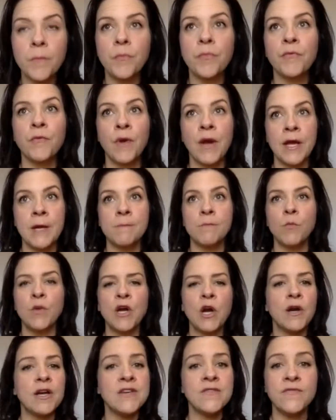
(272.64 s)
right? We
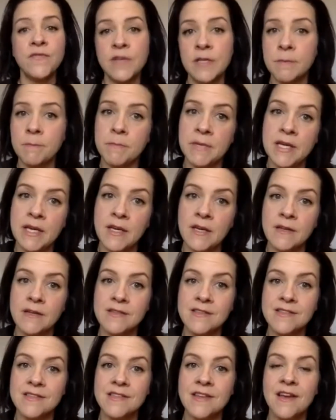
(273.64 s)
are infinite
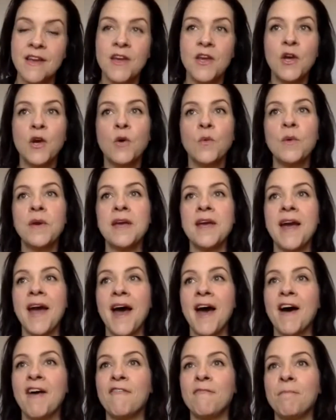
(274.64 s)
beings. We
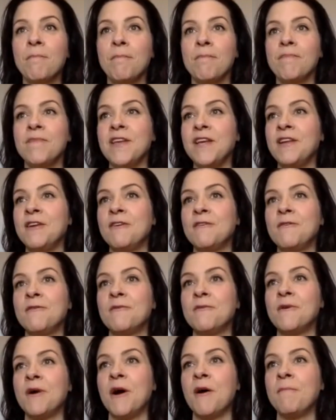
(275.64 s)
have,
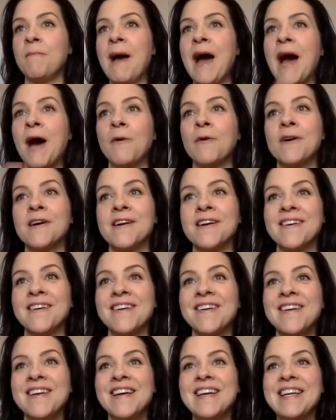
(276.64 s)
power,
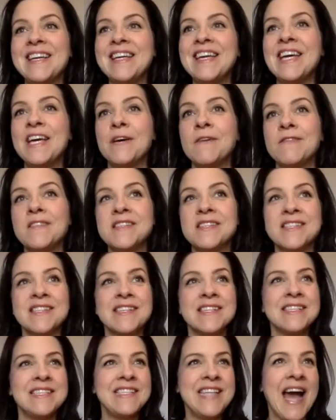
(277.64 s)
gifts,
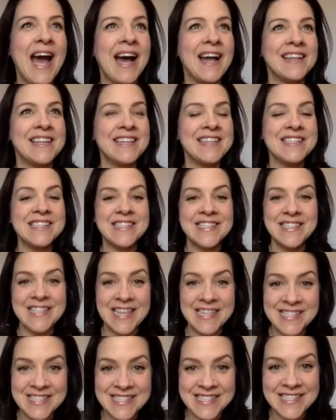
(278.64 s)
talent,
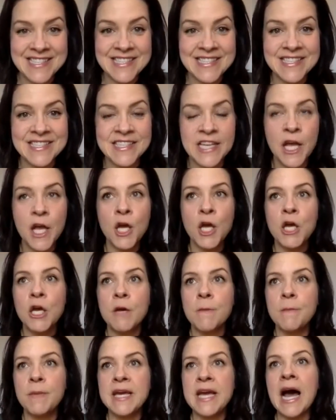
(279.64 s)
senses
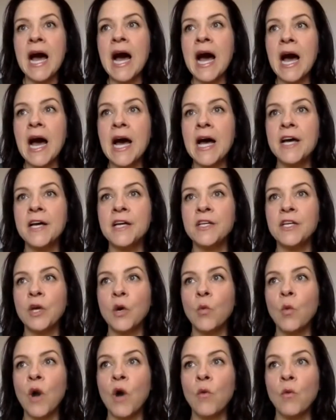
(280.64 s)
beyond
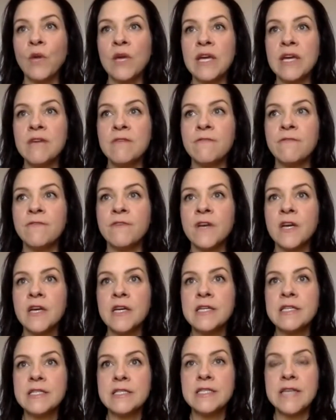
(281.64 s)
what we've
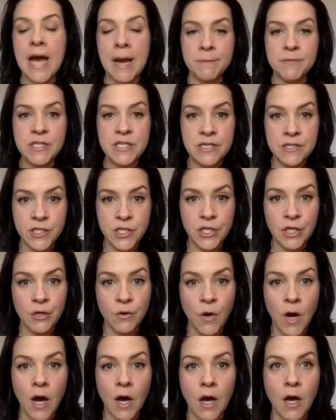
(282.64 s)
tapped into.
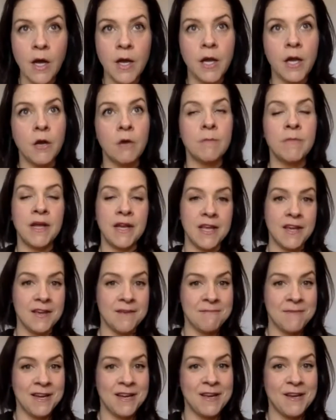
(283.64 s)

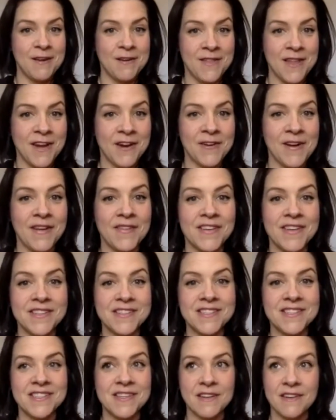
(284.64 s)
Many that are on
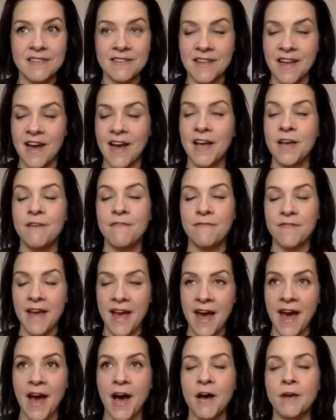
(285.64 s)
this live
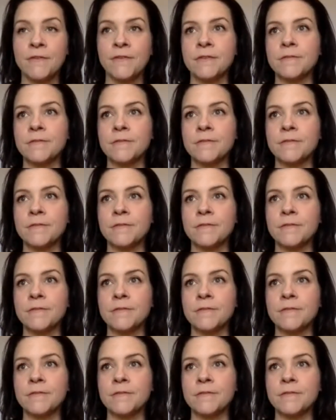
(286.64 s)
have.